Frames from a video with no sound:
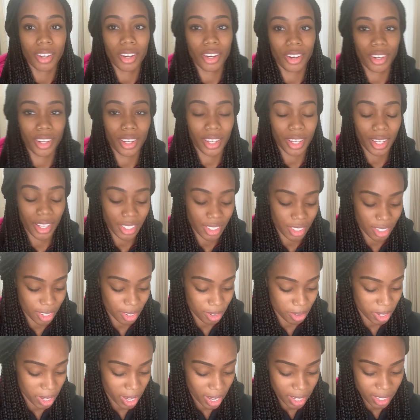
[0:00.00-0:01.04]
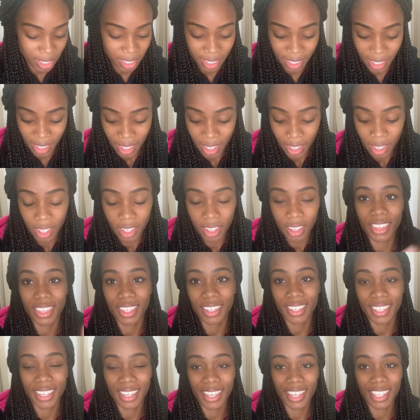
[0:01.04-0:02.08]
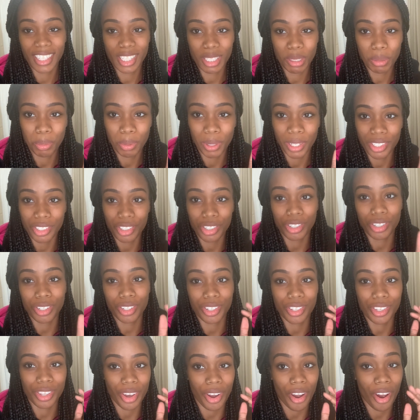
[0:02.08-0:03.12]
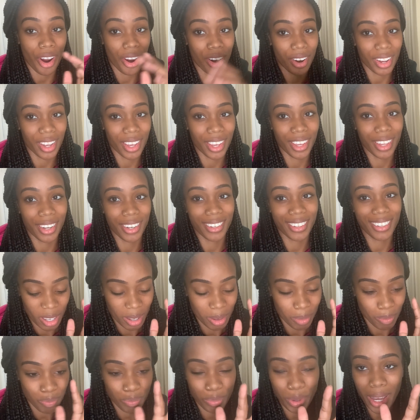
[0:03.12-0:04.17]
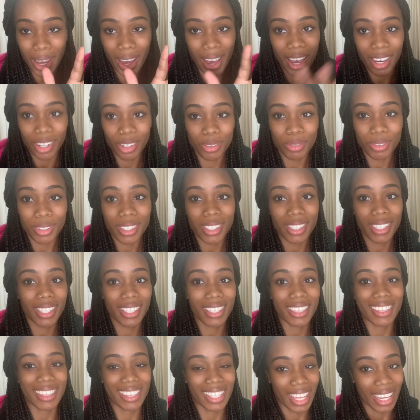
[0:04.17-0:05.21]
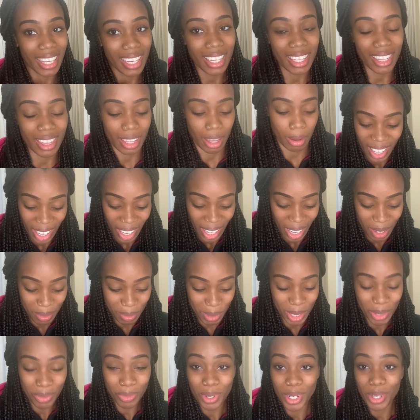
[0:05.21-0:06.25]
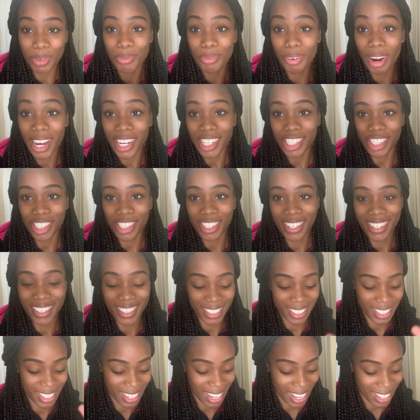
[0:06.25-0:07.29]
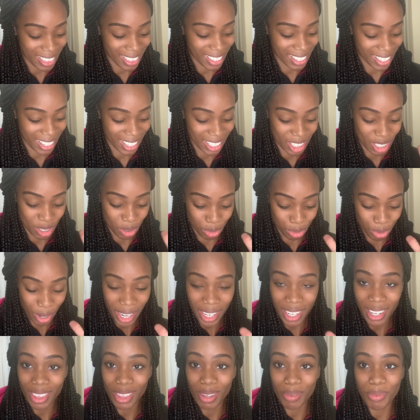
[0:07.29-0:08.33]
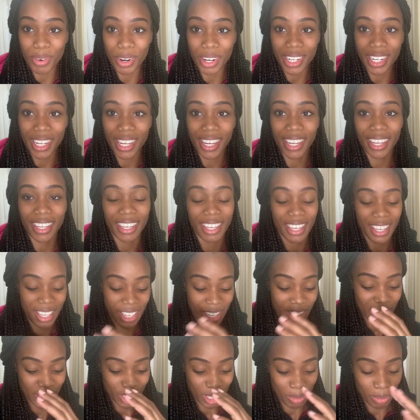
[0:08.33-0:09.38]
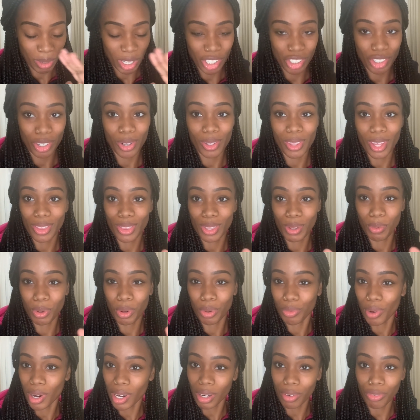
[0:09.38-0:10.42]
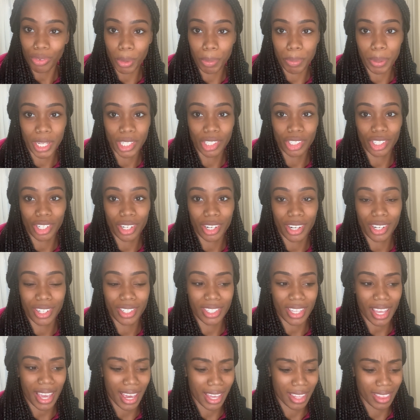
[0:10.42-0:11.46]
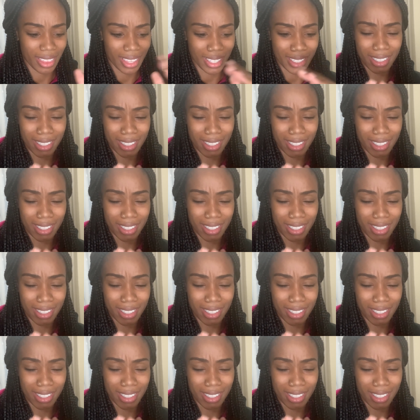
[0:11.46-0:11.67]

right, guys. So yes, the kids' pictures are in, but I don't really like them. I mean, we rush to get the kids ready in the morning to make sure that they were ready for pictures, and the